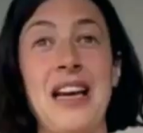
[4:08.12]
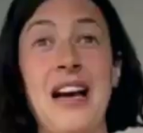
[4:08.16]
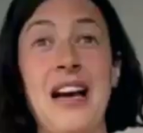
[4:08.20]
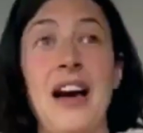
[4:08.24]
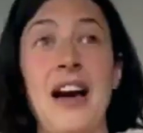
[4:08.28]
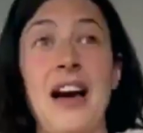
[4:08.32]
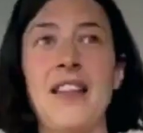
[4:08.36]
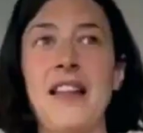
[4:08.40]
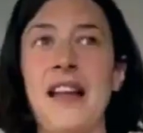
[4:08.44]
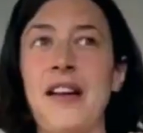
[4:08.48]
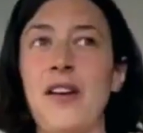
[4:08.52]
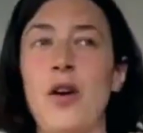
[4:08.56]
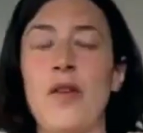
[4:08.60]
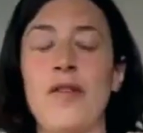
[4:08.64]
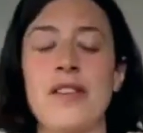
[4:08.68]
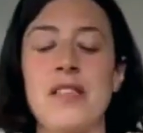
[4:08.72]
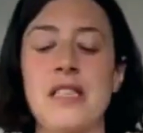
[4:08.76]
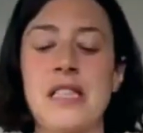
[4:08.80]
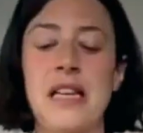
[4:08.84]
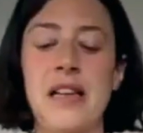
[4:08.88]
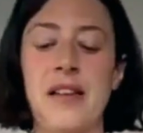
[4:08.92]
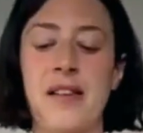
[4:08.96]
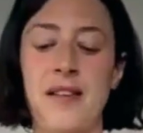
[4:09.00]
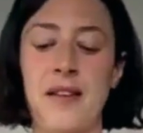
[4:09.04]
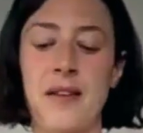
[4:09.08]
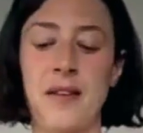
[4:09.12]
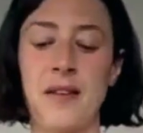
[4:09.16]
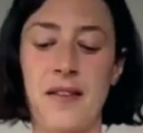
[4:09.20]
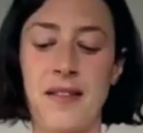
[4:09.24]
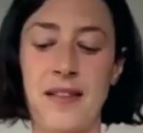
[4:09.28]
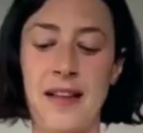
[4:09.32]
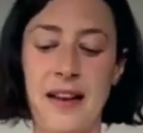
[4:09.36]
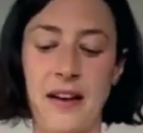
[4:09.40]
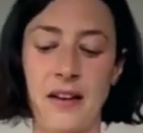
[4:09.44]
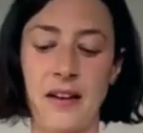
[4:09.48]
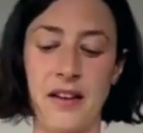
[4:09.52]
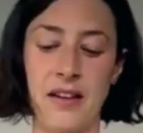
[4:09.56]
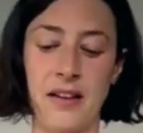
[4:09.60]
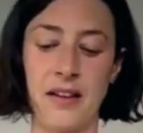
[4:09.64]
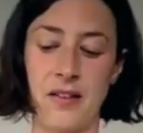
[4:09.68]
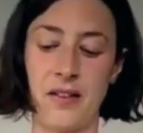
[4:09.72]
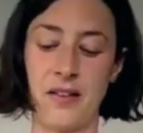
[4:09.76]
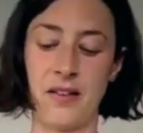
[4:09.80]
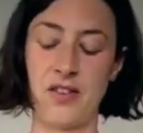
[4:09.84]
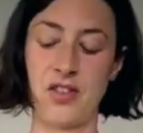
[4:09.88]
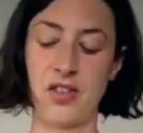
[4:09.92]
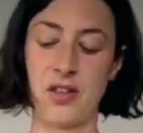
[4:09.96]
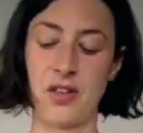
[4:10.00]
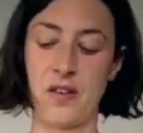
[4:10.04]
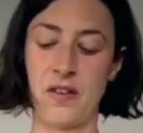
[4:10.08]
and then obviously since then
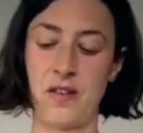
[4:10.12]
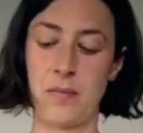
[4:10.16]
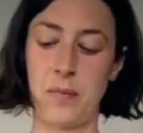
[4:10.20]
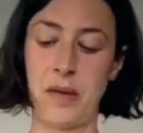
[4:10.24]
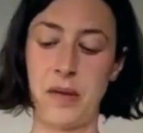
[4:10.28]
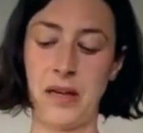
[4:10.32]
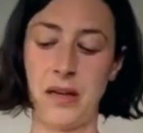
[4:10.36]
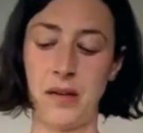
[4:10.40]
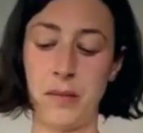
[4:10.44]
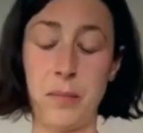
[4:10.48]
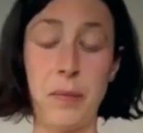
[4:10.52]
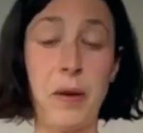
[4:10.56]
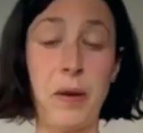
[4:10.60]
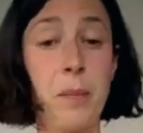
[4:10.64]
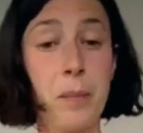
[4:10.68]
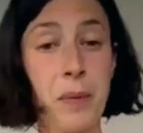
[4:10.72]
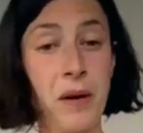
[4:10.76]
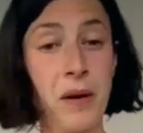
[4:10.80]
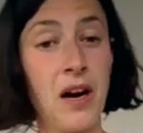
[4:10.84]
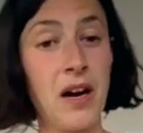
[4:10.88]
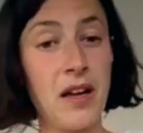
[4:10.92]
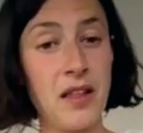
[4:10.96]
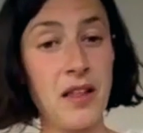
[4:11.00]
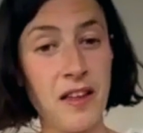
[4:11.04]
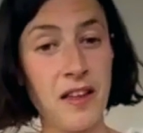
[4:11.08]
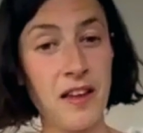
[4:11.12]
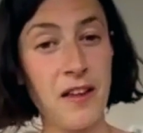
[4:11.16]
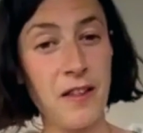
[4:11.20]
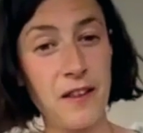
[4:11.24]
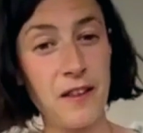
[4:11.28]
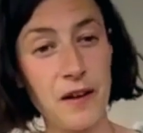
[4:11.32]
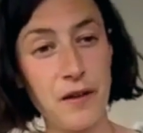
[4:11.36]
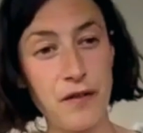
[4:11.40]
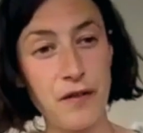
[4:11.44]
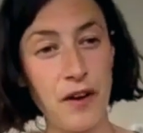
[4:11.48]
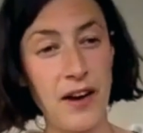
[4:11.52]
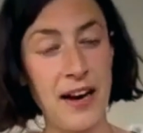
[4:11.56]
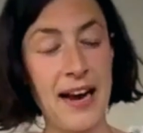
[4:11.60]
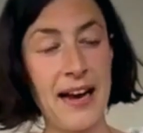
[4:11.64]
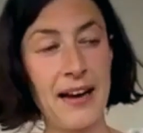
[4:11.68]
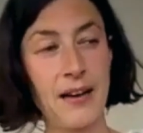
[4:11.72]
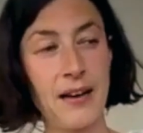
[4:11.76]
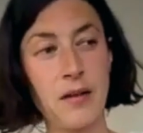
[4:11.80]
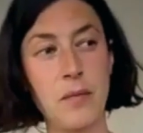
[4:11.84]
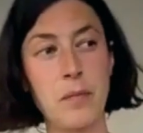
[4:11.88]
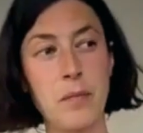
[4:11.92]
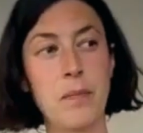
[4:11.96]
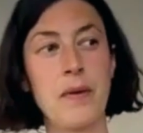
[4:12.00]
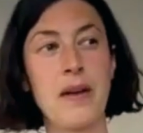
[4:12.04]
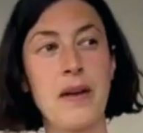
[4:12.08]
it's just been, but I think that if I
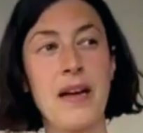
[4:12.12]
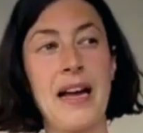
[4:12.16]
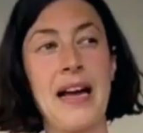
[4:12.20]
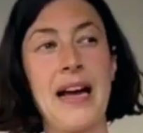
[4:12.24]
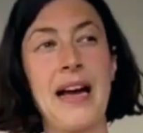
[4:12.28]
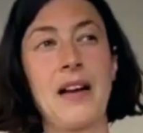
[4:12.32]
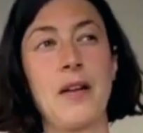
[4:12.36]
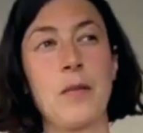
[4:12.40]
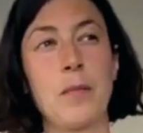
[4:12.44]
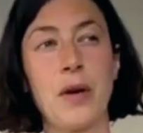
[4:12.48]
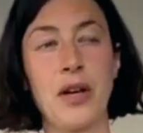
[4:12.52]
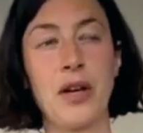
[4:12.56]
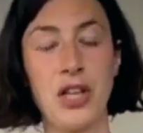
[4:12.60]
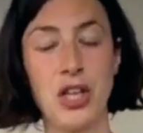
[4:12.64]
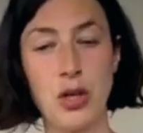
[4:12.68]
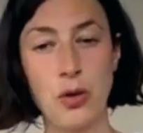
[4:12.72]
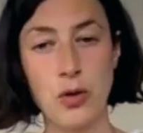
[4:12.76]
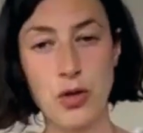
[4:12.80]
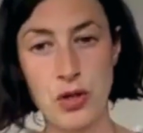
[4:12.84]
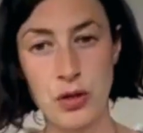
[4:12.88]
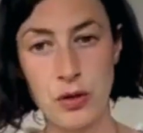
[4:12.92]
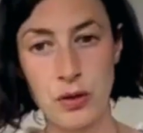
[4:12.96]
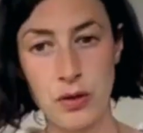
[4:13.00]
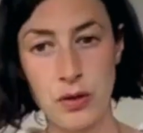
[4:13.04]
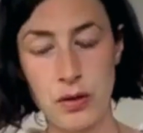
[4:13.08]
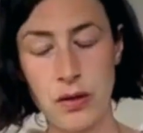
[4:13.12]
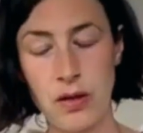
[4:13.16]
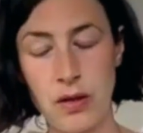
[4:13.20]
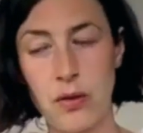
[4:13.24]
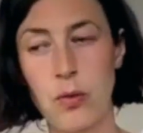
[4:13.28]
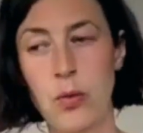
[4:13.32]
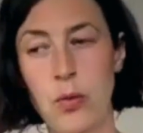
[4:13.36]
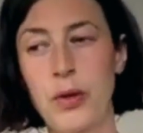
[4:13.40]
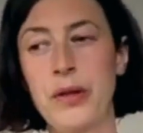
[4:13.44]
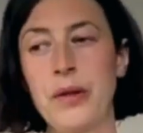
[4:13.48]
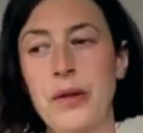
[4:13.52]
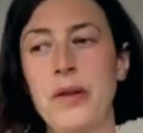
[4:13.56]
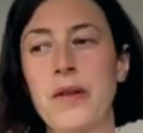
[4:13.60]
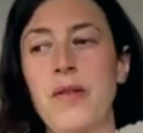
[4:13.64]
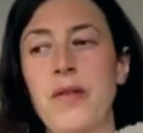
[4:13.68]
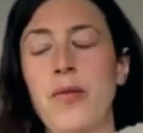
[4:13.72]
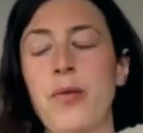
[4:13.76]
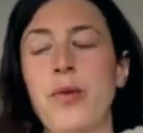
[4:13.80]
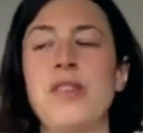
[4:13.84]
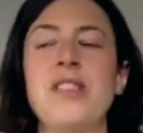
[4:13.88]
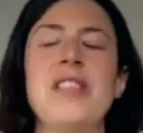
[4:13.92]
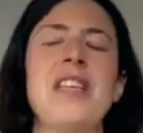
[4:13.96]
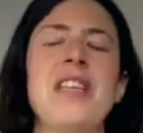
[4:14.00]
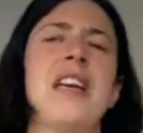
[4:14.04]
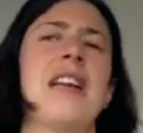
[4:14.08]
hadn't had my usual oils
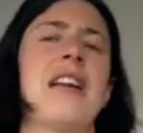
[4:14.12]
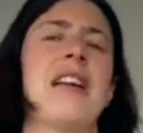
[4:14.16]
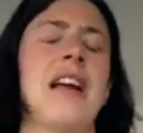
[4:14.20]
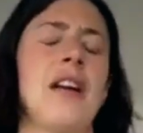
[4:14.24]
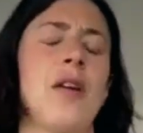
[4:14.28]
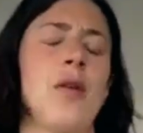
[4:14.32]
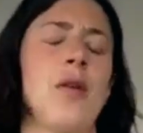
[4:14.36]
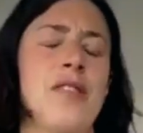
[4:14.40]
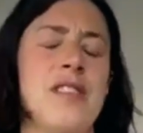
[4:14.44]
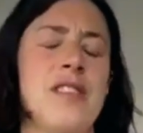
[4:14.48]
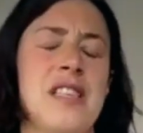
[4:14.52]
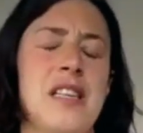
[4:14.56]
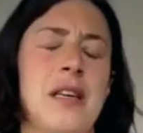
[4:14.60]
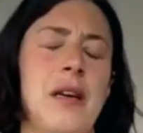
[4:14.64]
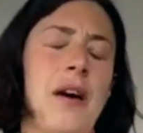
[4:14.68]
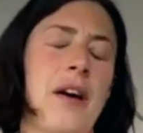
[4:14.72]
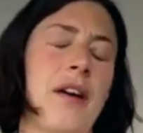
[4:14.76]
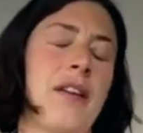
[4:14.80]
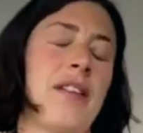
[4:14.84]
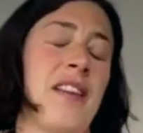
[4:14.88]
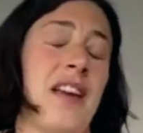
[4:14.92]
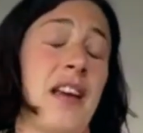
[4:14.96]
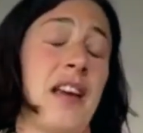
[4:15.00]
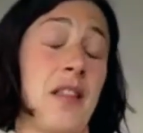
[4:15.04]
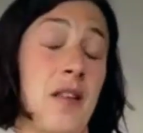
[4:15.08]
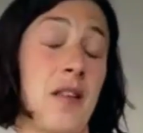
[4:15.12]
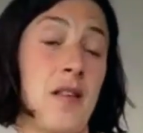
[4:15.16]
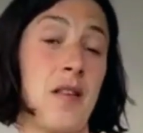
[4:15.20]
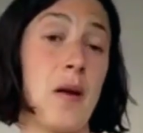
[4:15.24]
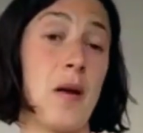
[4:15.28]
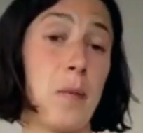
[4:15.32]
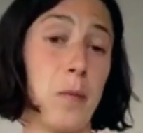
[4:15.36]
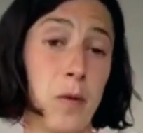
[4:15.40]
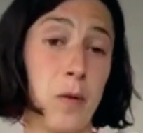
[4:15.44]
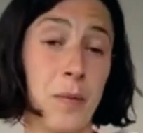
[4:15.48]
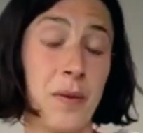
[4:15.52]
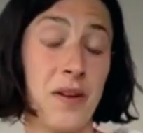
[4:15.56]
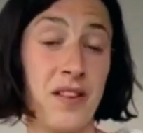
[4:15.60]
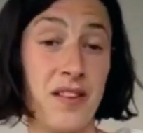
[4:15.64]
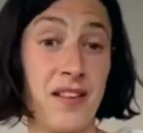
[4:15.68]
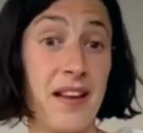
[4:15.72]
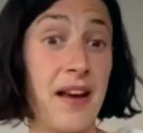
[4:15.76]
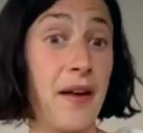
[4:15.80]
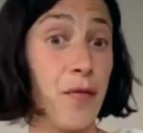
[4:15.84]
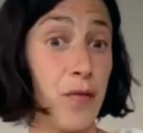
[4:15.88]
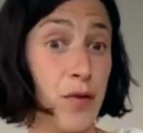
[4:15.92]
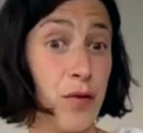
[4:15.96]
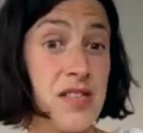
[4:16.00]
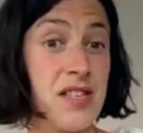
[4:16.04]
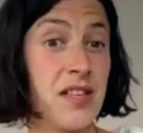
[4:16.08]
routine, and obviously I take the supplements
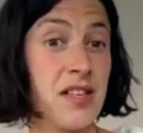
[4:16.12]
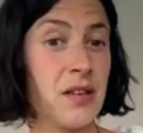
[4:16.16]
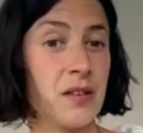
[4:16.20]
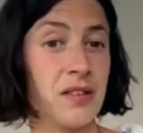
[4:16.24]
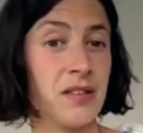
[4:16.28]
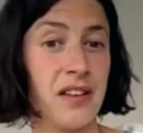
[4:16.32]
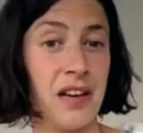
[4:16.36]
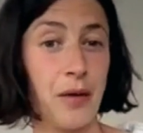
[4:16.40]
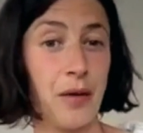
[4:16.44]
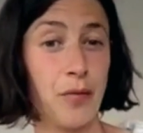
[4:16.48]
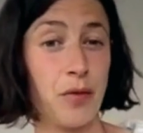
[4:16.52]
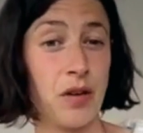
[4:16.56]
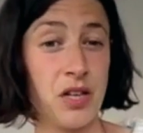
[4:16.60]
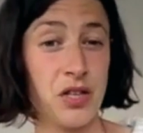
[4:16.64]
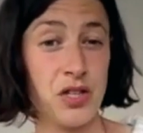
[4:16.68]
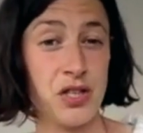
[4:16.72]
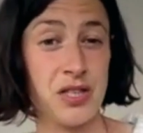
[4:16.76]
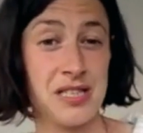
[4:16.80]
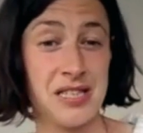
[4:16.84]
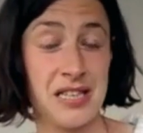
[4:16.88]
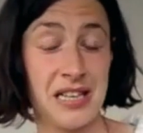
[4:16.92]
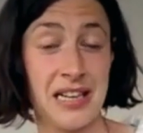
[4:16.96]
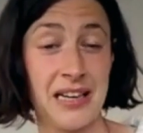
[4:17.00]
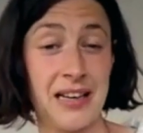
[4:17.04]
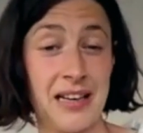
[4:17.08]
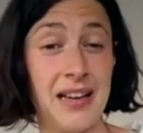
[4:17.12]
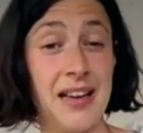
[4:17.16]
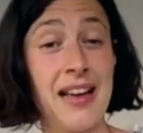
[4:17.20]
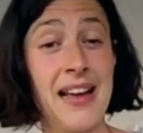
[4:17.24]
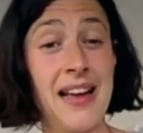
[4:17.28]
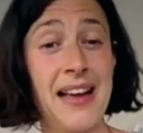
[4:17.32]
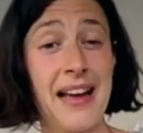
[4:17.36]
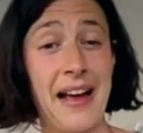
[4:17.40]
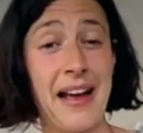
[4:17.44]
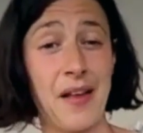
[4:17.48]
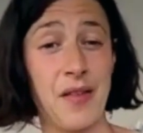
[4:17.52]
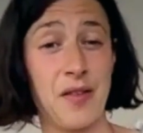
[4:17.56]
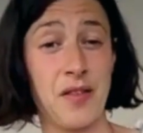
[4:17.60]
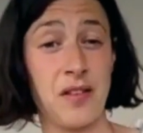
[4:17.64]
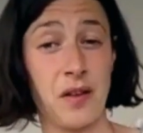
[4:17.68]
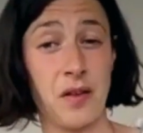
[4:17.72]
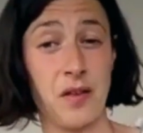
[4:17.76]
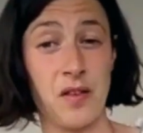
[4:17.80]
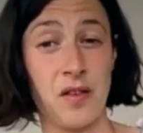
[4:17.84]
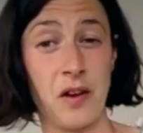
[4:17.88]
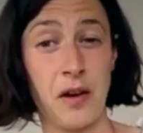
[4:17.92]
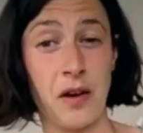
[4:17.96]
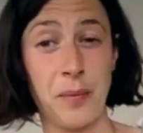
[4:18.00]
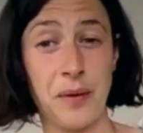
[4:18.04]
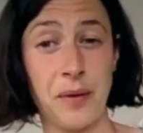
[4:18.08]
every single day religiously, as does
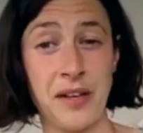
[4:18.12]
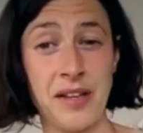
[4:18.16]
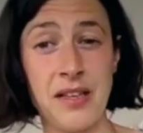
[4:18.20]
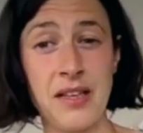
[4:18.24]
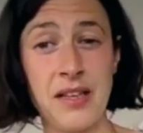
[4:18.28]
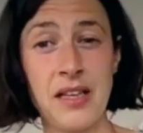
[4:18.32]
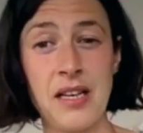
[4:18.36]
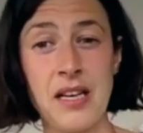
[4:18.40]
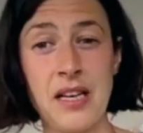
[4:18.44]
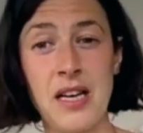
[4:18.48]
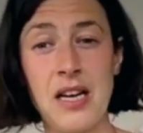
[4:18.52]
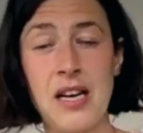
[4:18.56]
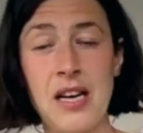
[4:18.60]
Simon,